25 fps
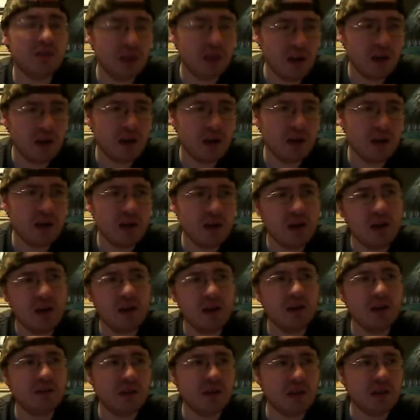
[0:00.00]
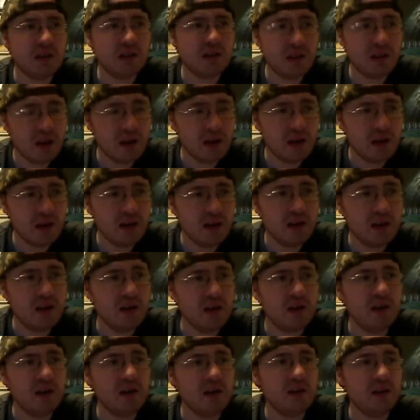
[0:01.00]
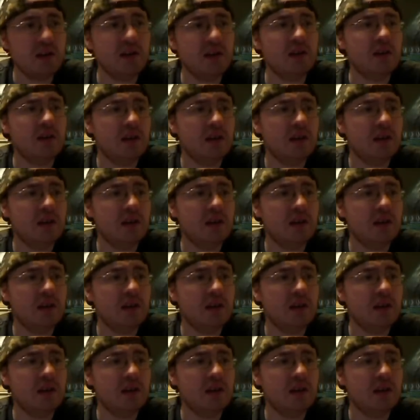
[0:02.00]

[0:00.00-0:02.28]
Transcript: da da da